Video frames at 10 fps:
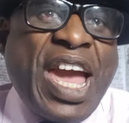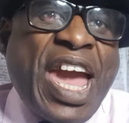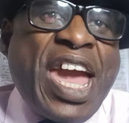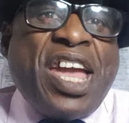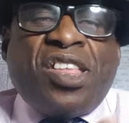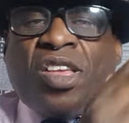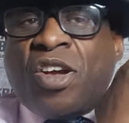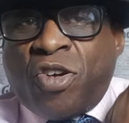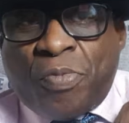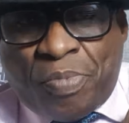and I
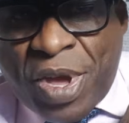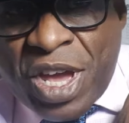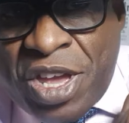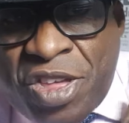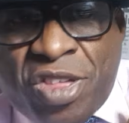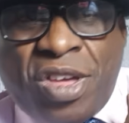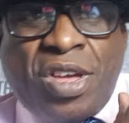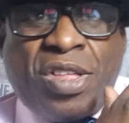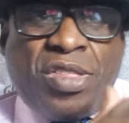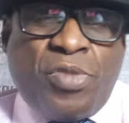got paid,
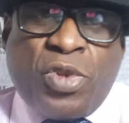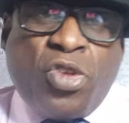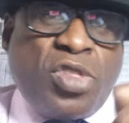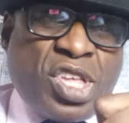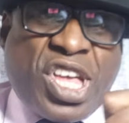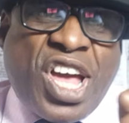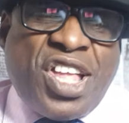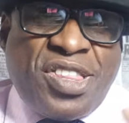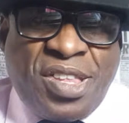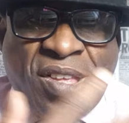we got the
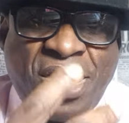gun,